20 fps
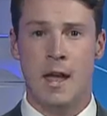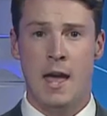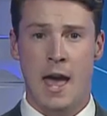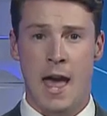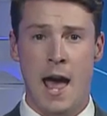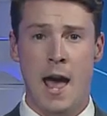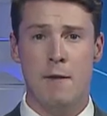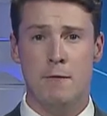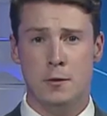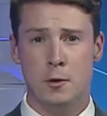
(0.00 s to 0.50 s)

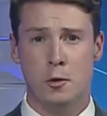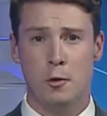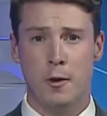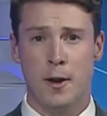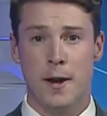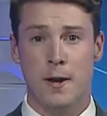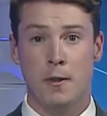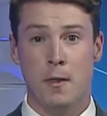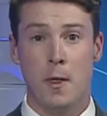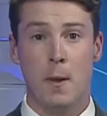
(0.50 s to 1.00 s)

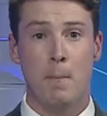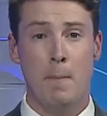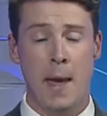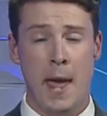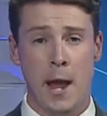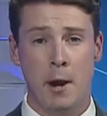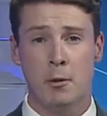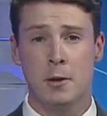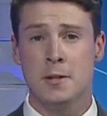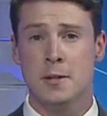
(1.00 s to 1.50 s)
Avangrid, the
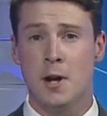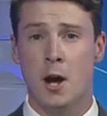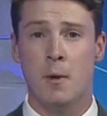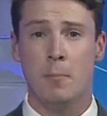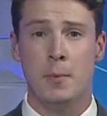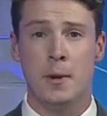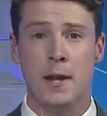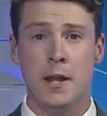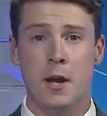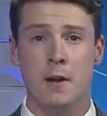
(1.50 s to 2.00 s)
parent
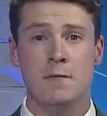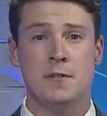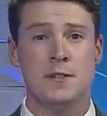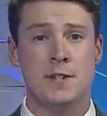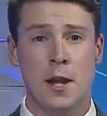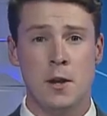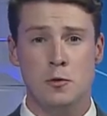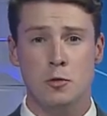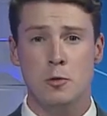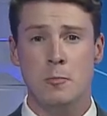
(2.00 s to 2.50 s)
company of
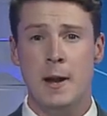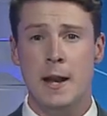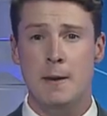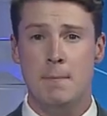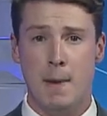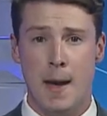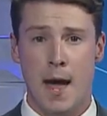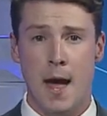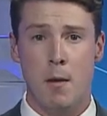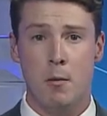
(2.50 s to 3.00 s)
Central Maine
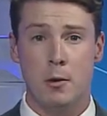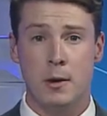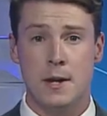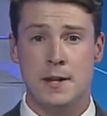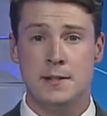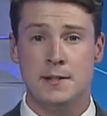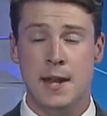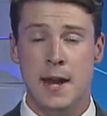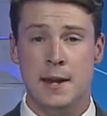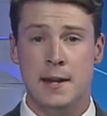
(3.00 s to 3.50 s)
Power,
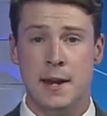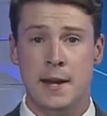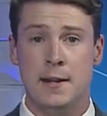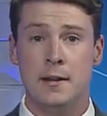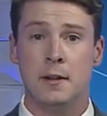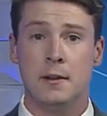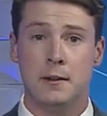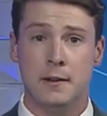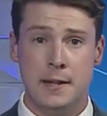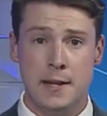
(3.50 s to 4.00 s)
is taking
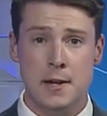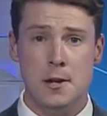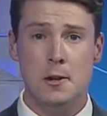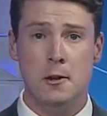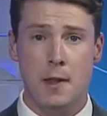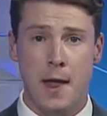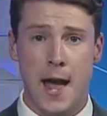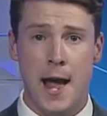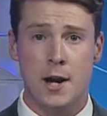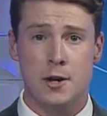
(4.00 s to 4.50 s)

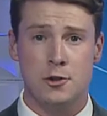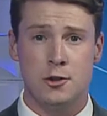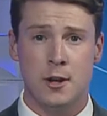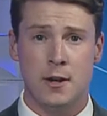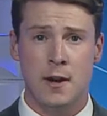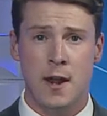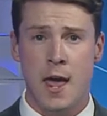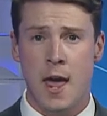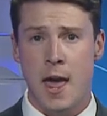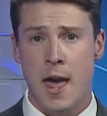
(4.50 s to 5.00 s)
legal
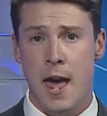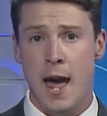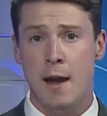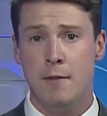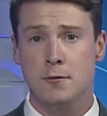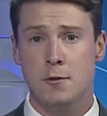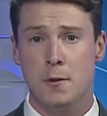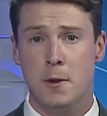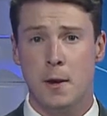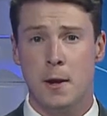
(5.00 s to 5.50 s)
action
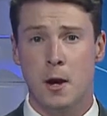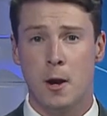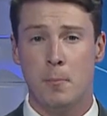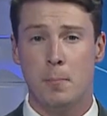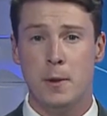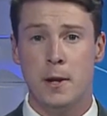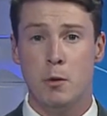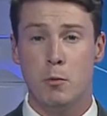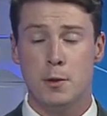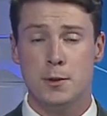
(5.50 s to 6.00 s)
after the
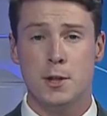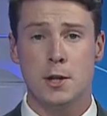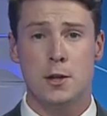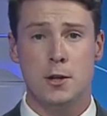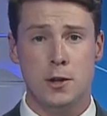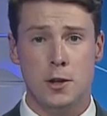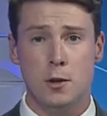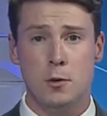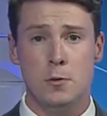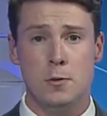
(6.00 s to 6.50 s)
company was
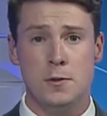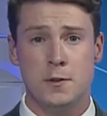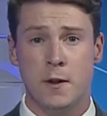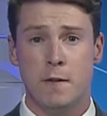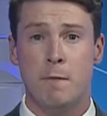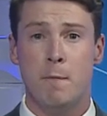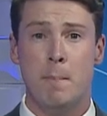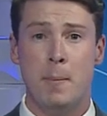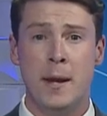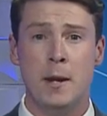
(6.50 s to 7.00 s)
accused
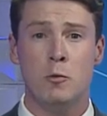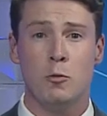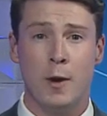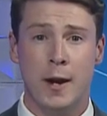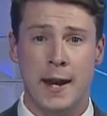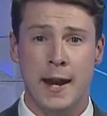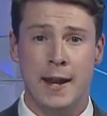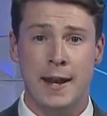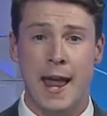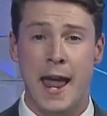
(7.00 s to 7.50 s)
of bid
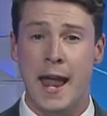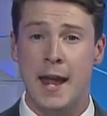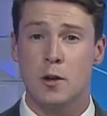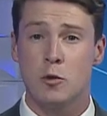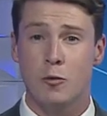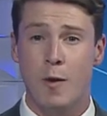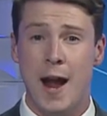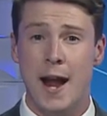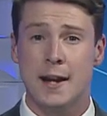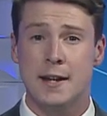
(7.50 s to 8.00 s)
rigging and
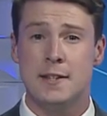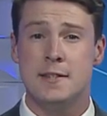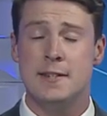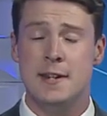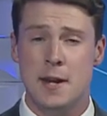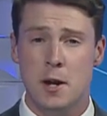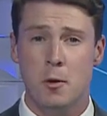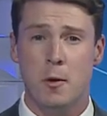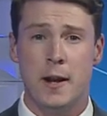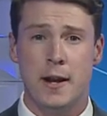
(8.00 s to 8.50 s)

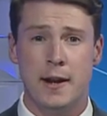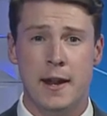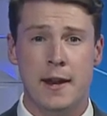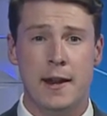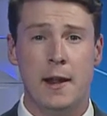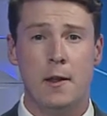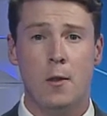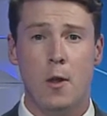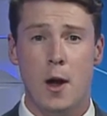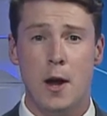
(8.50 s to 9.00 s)
racketeering
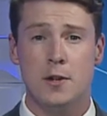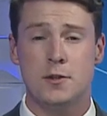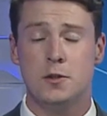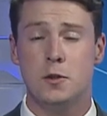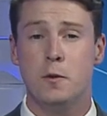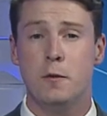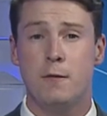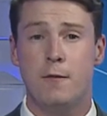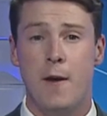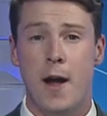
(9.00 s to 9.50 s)
in a
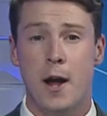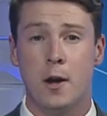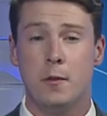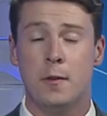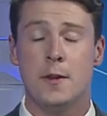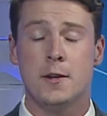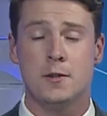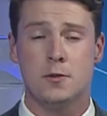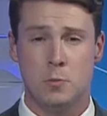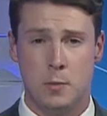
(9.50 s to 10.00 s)
lawsuit
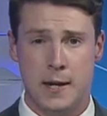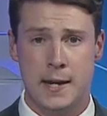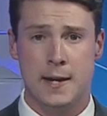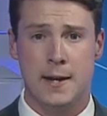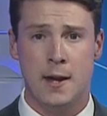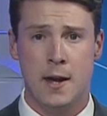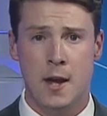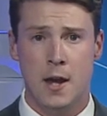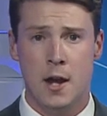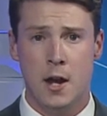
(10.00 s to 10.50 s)
filed this
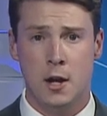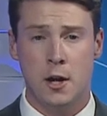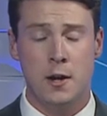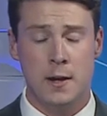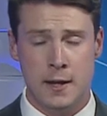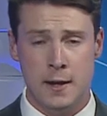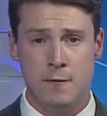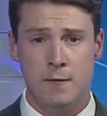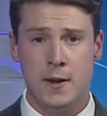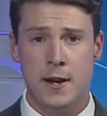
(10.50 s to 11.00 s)
week.
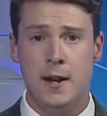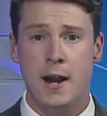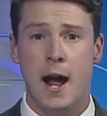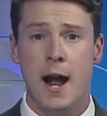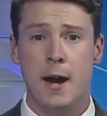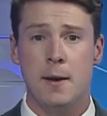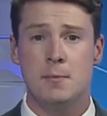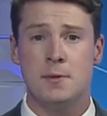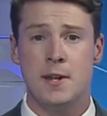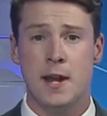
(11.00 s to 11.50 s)
Good evening,
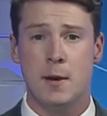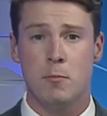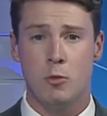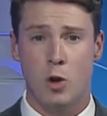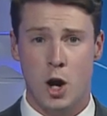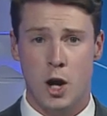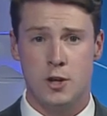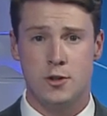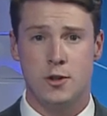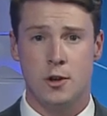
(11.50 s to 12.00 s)
I'm Sam
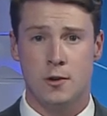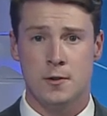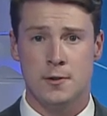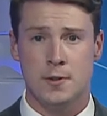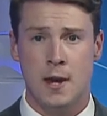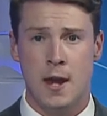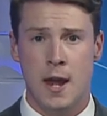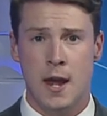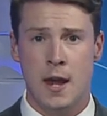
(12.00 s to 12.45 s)
Rogers.